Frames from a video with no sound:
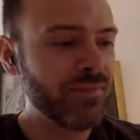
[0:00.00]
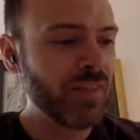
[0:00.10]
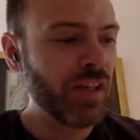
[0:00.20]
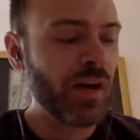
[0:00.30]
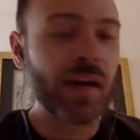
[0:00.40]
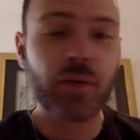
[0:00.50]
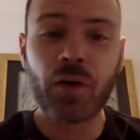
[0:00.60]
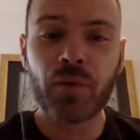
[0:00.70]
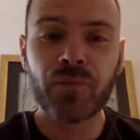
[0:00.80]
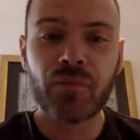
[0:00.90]
I don't
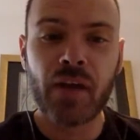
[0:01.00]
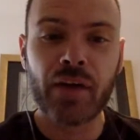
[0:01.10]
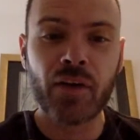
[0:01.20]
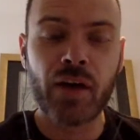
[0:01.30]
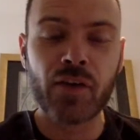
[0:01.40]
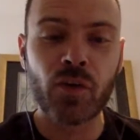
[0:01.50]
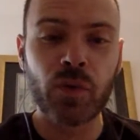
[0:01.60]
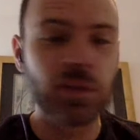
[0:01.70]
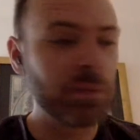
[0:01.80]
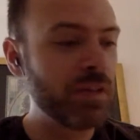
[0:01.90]
know. I don't know
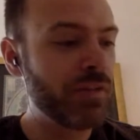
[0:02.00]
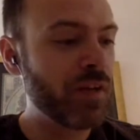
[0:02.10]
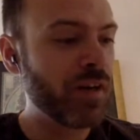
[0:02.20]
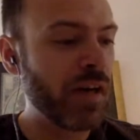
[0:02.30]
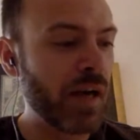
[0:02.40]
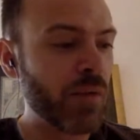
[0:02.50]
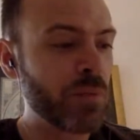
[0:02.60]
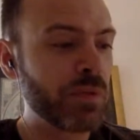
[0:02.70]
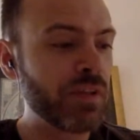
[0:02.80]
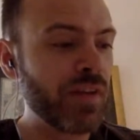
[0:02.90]
what to believe there. I
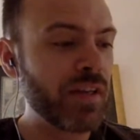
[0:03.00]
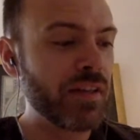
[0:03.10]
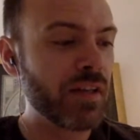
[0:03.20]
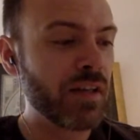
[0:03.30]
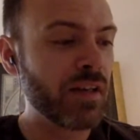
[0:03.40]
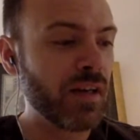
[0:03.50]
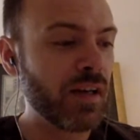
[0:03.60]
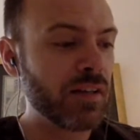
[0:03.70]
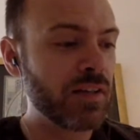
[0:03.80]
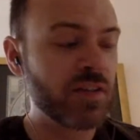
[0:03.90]
won't believe anything.
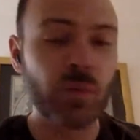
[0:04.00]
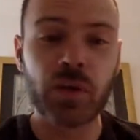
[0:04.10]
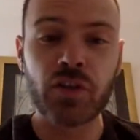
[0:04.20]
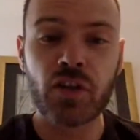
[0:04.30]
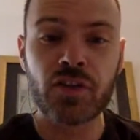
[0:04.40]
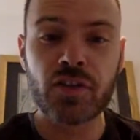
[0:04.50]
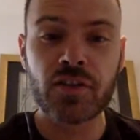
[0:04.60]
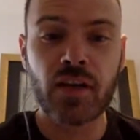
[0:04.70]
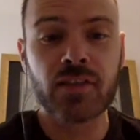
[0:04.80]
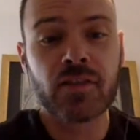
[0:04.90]
Let's see what a judge
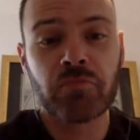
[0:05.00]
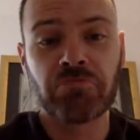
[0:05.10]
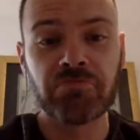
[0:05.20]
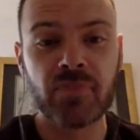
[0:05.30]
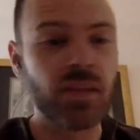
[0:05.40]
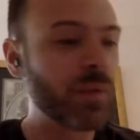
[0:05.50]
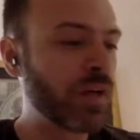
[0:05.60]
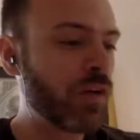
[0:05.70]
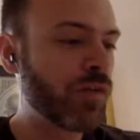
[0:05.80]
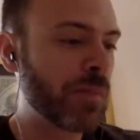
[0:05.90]
decides, and then we
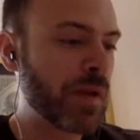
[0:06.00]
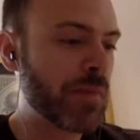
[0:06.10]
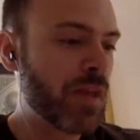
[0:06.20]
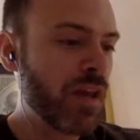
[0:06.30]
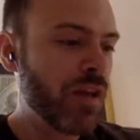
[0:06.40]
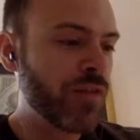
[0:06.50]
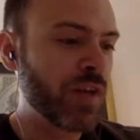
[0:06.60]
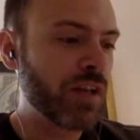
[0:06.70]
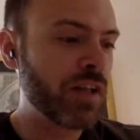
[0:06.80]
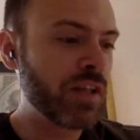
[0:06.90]
can go from there. Fidelity,